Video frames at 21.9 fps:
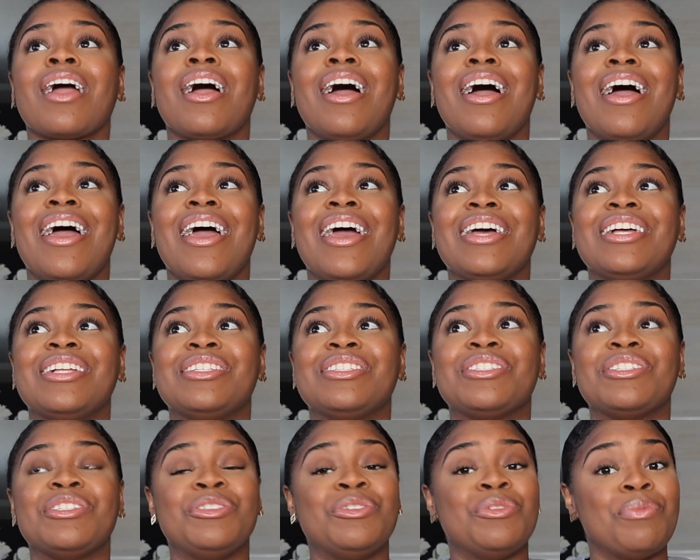
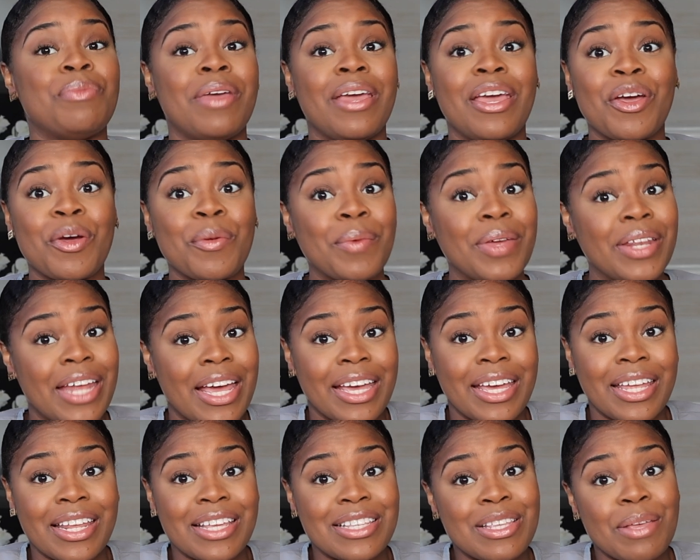and you may or may not
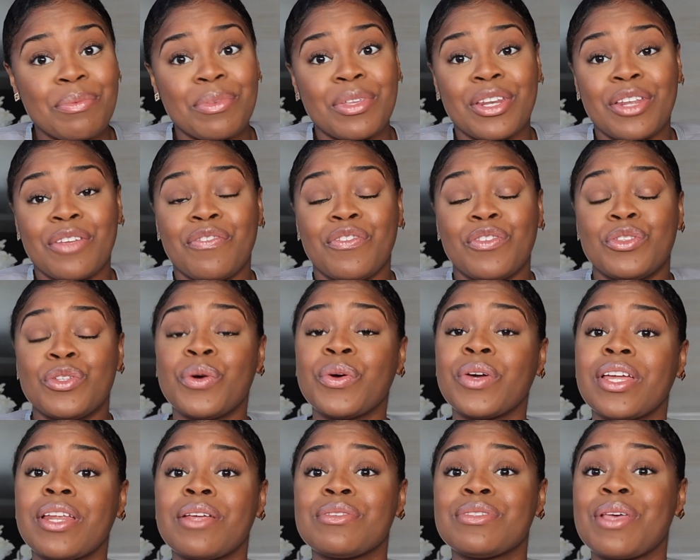get accepted. And if you
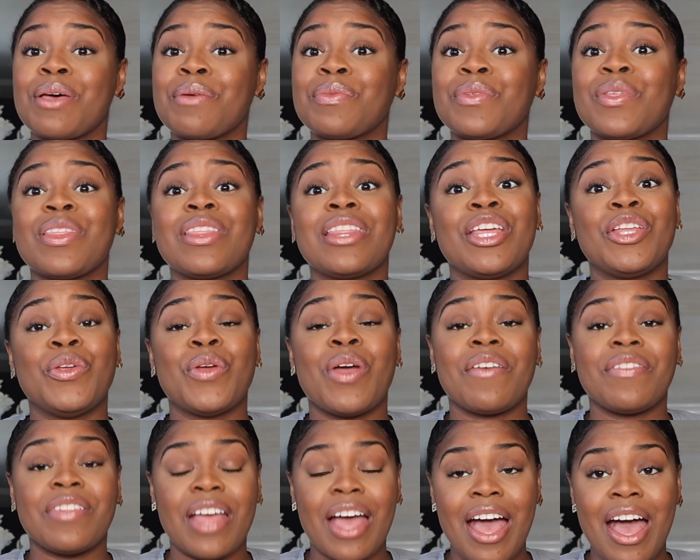don't get accepted, then you
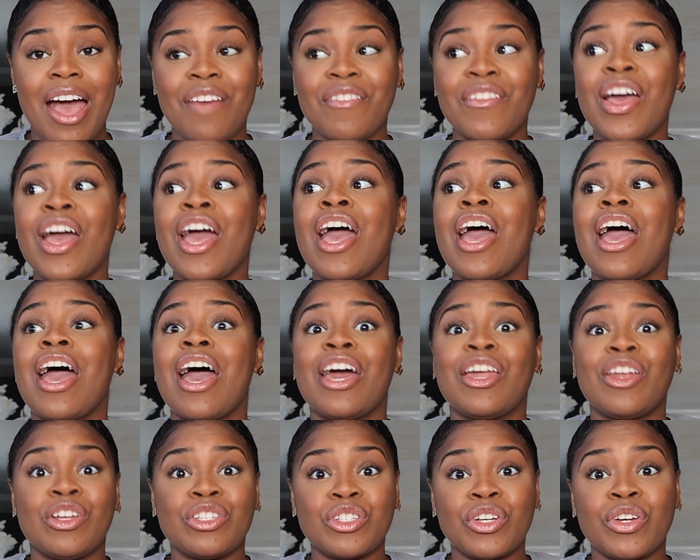have to have
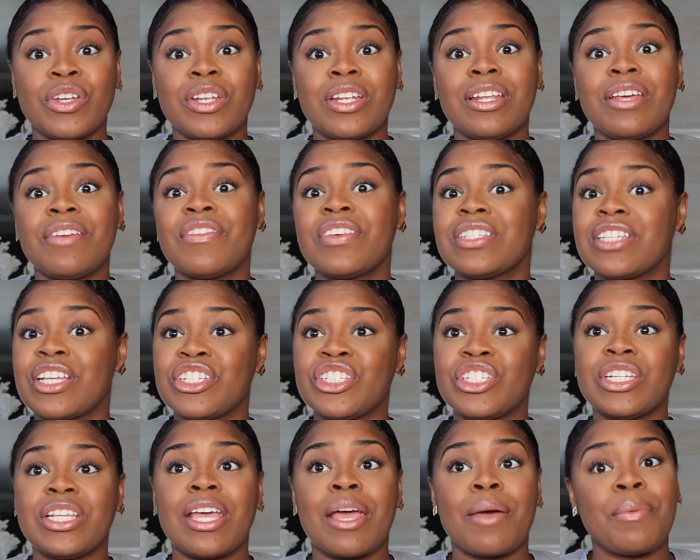an alternative,
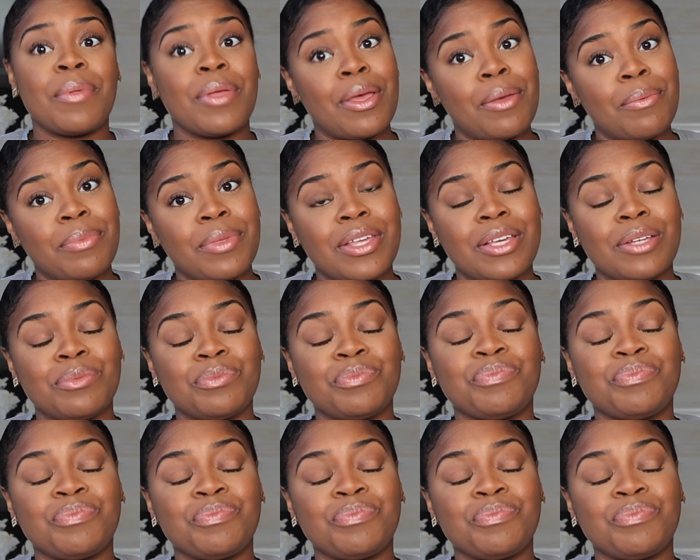essentially a plan B.